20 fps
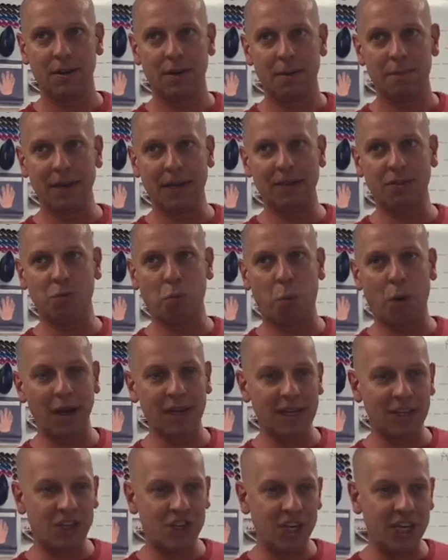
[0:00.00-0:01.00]
Because
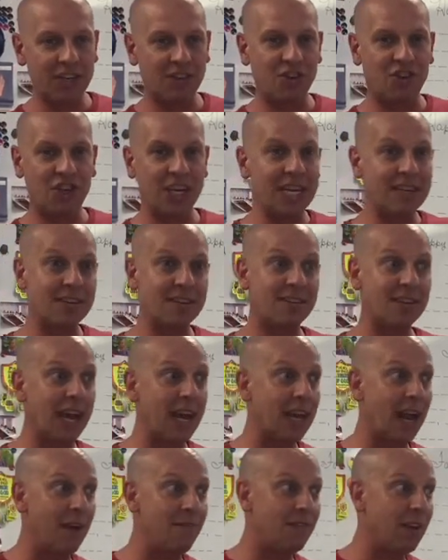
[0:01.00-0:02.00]
what Jesus
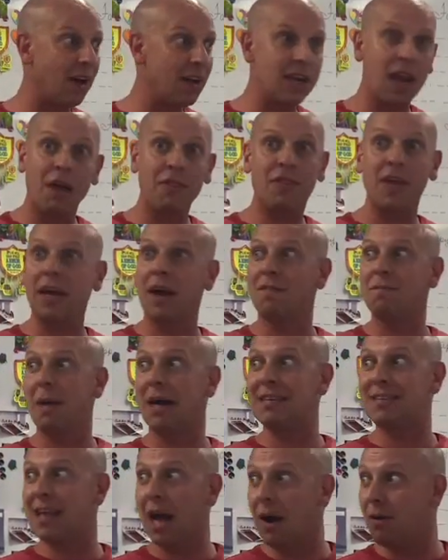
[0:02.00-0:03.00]
said, I've done nothing of
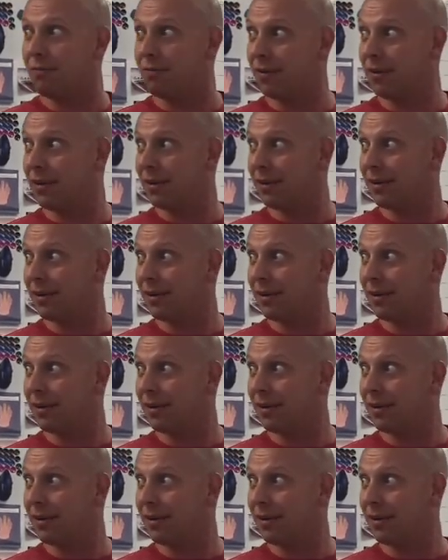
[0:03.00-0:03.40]
myself.